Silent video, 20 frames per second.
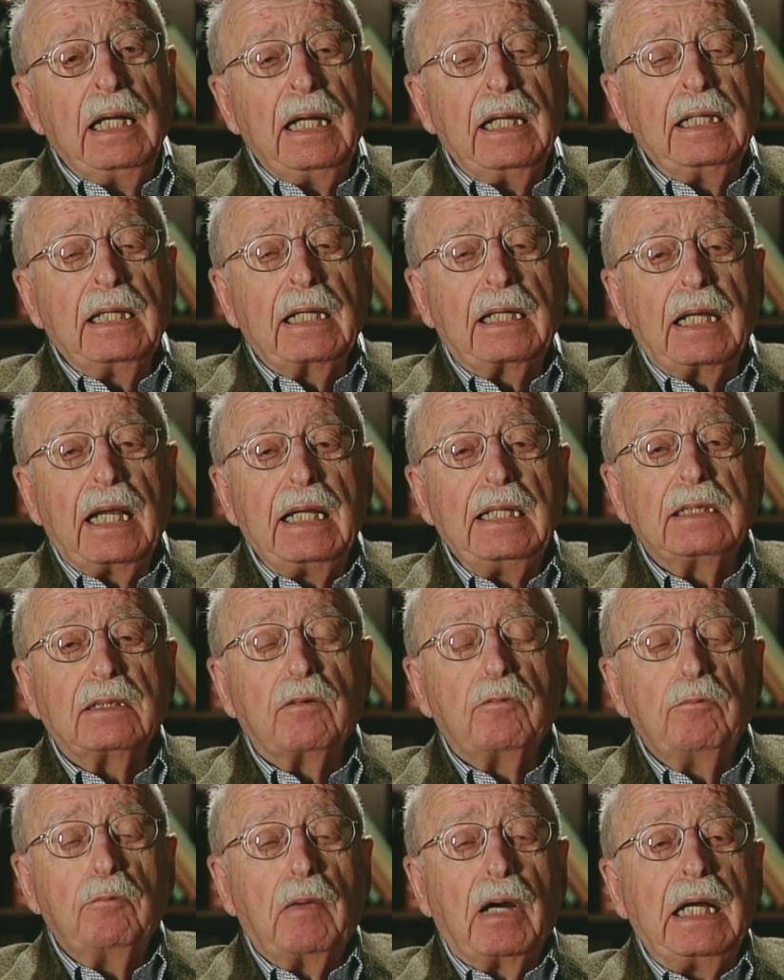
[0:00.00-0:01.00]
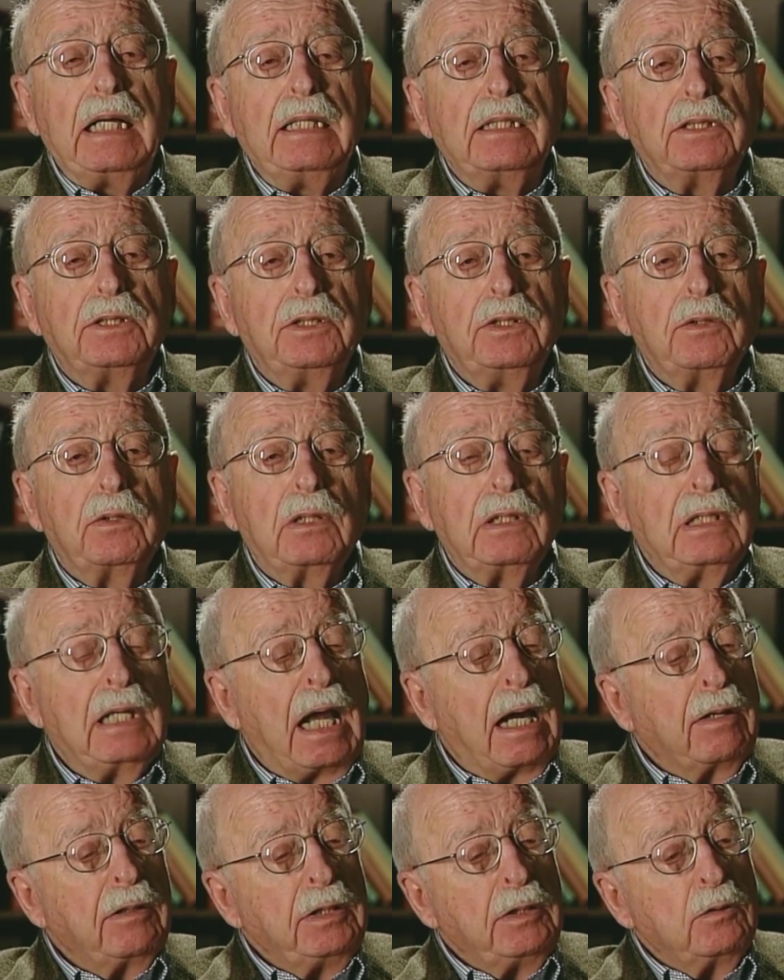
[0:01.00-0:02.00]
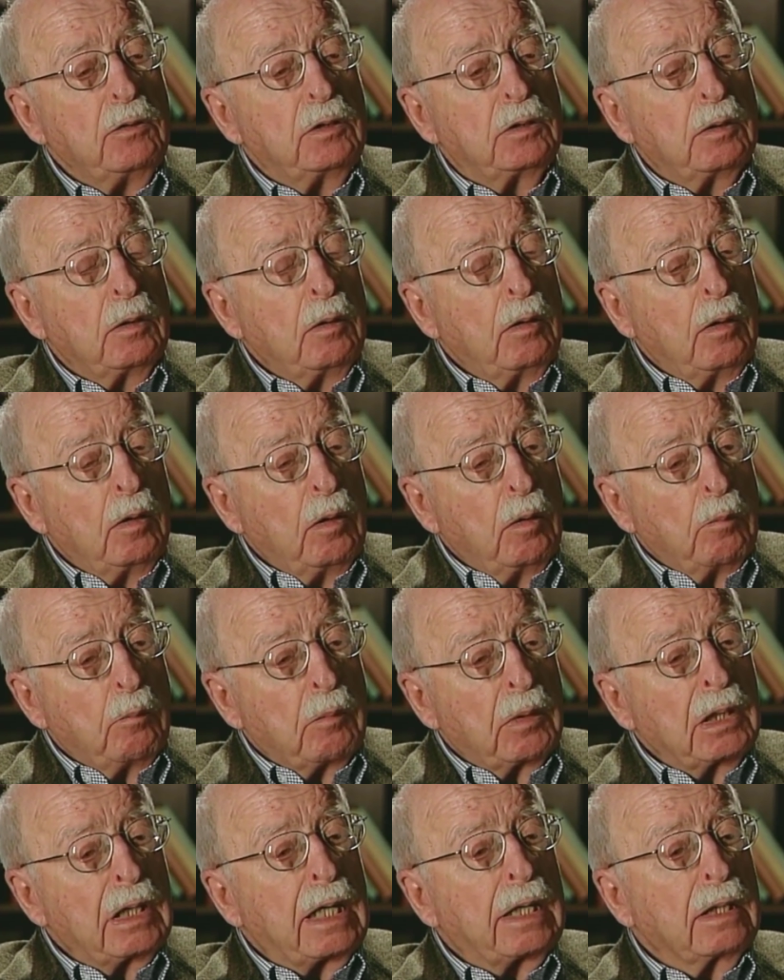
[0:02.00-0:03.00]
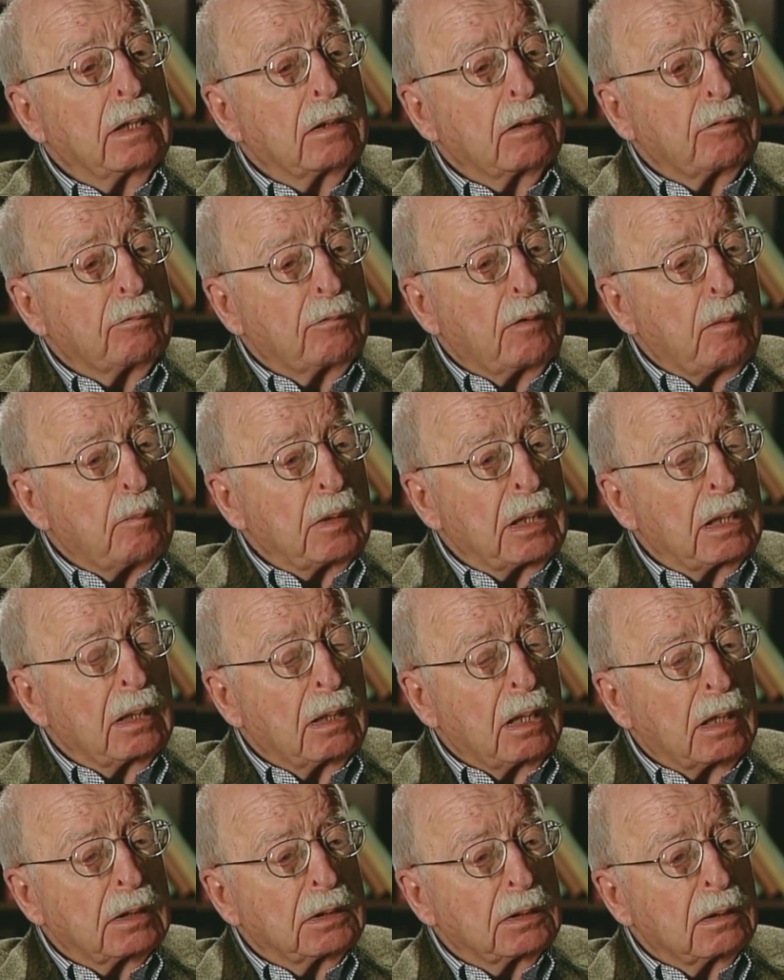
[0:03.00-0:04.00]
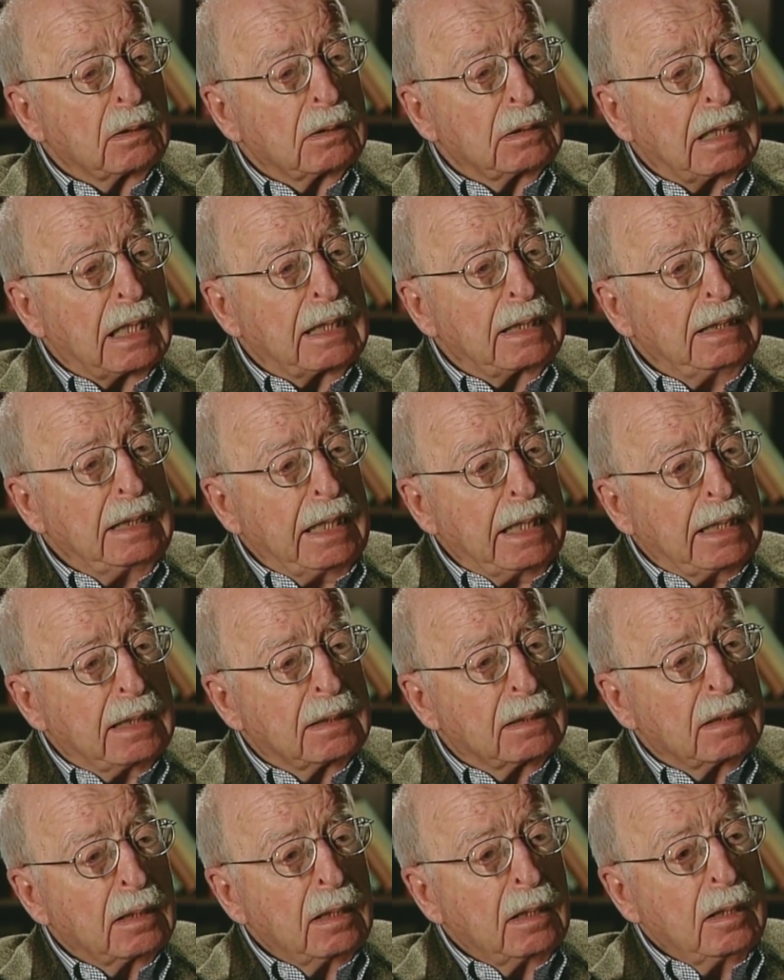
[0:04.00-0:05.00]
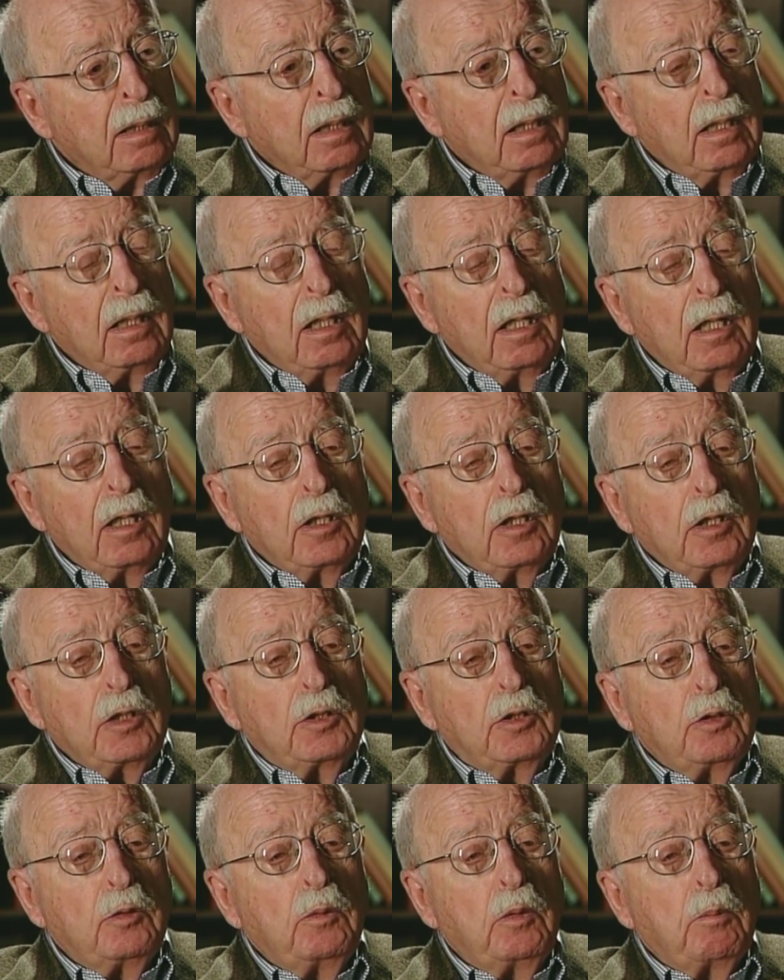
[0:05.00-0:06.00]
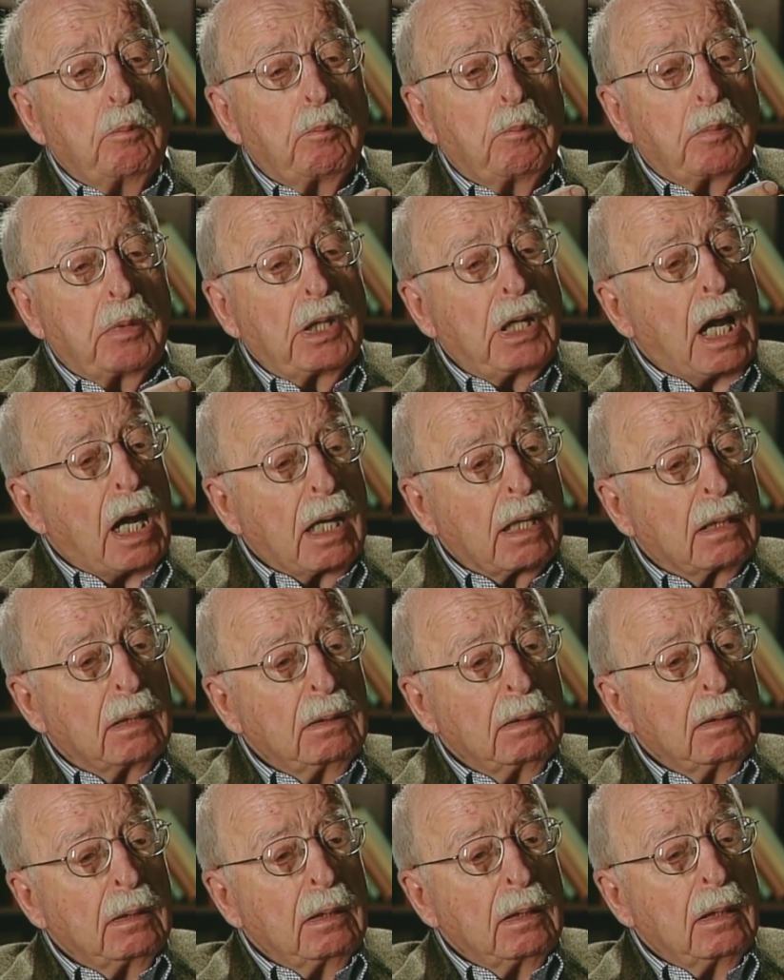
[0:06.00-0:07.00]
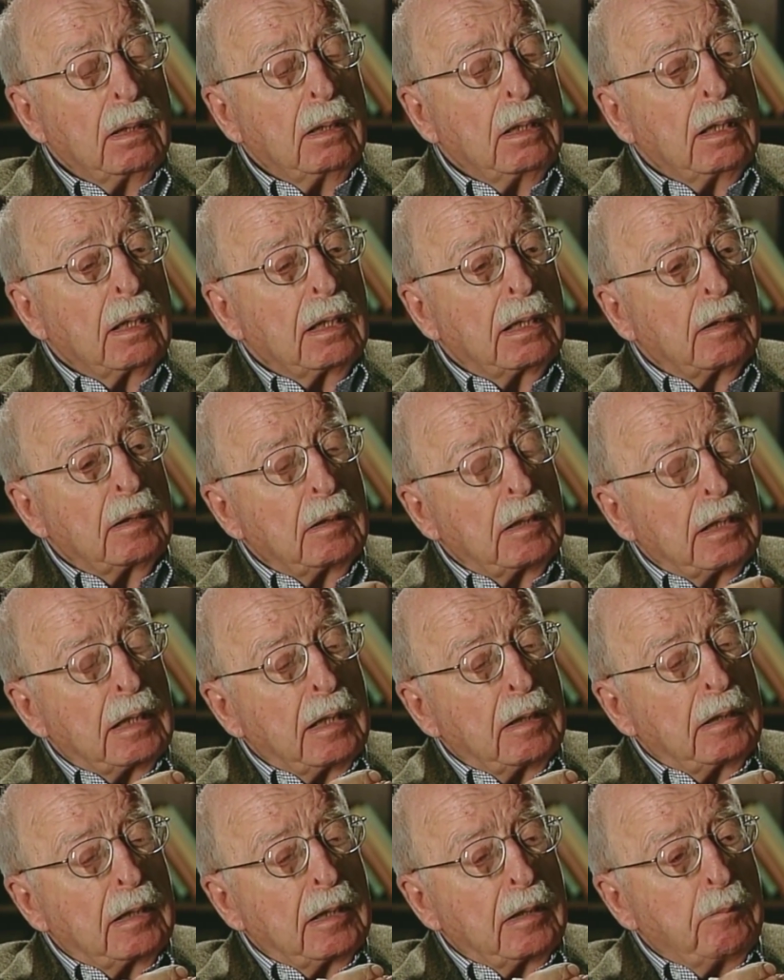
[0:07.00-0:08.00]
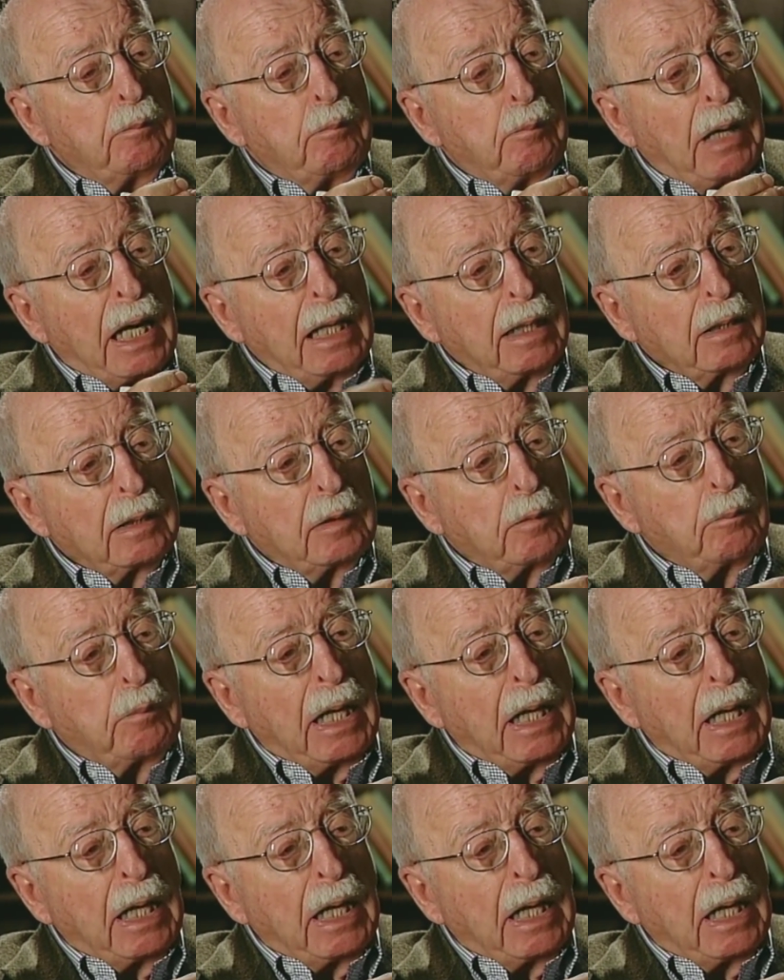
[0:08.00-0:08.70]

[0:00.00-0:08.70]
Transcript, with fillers: In the case of mice, you can now use molecular pharmacological techniques to block the, the, the, bio, the